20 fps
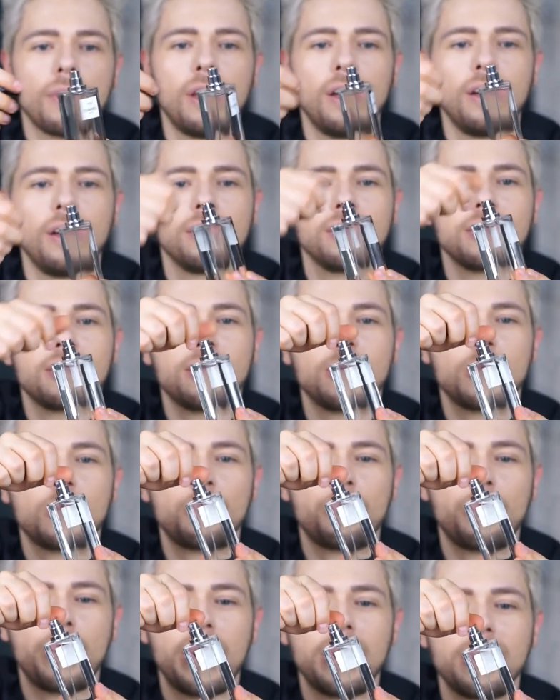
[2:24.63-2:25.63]
the, the
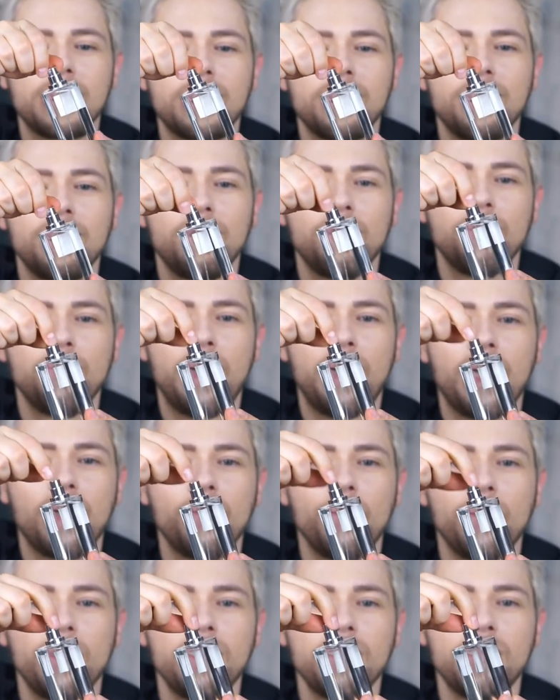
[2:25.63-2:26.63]
spray is
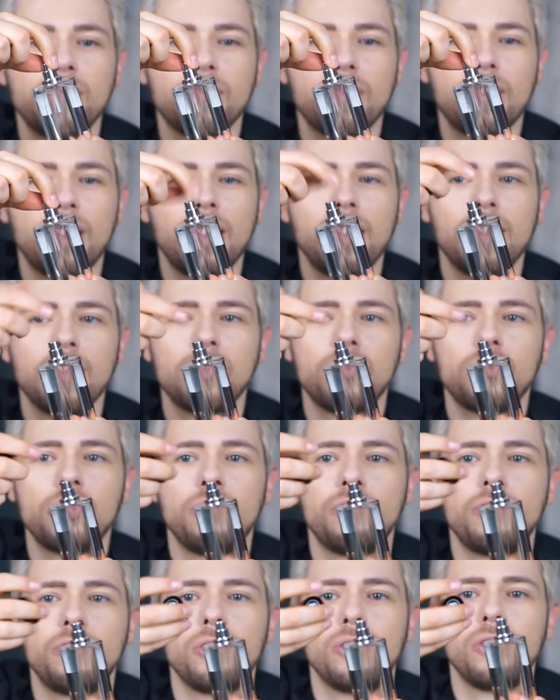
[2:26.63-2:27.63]
backwards. Okay, let's
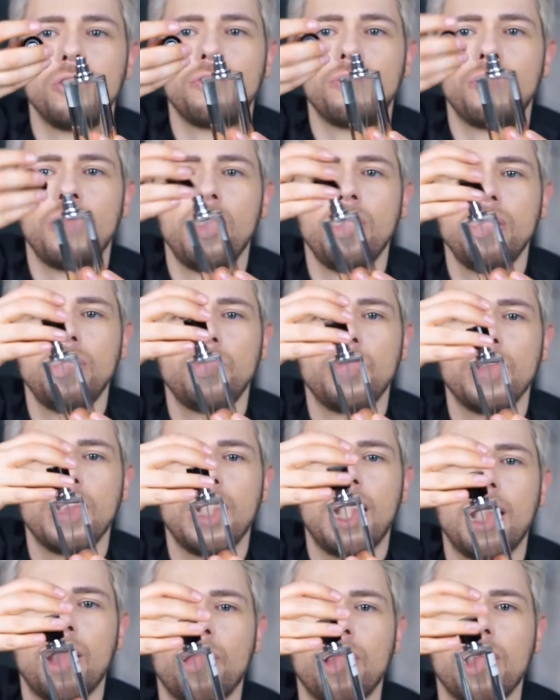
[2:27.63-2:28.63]
shift it to the front. We
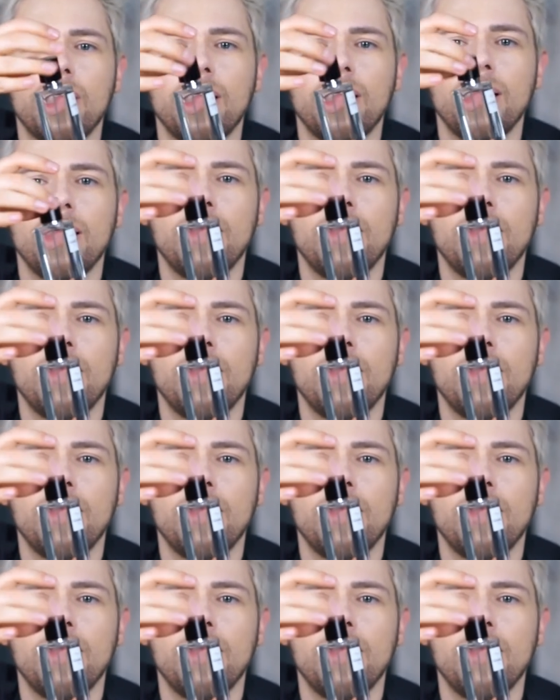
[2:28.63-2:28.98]
got our little